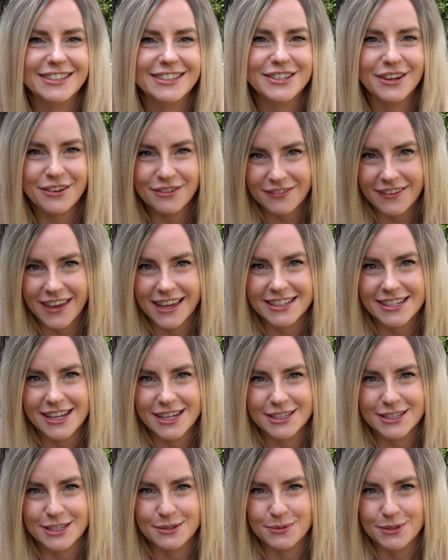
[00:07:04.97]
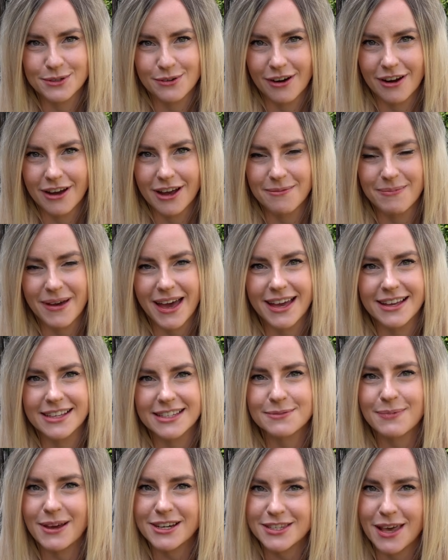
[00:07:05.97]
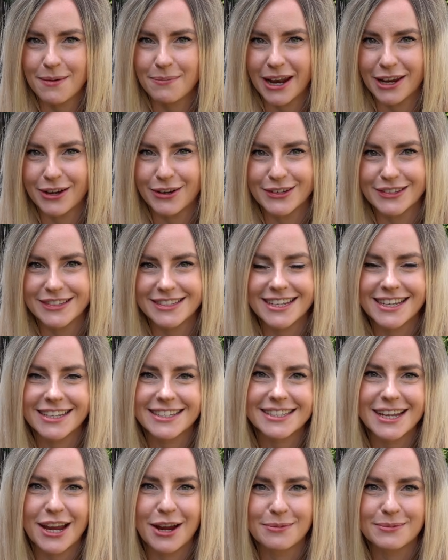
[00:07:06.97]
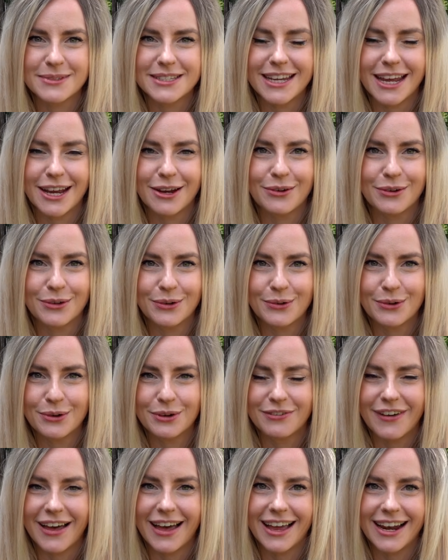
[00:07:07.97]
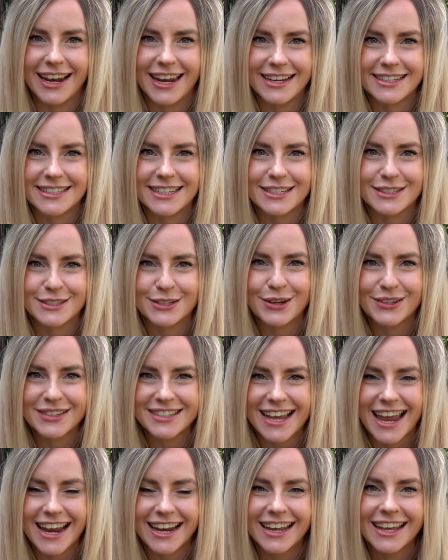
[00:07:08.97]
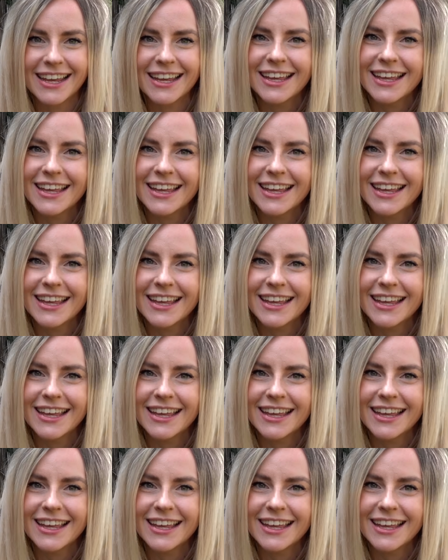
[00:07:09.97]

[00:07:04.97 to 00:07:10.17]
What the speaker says: Don't forget to hit subscribe and smash that bell icon so you can stay up to date on all of our latest content.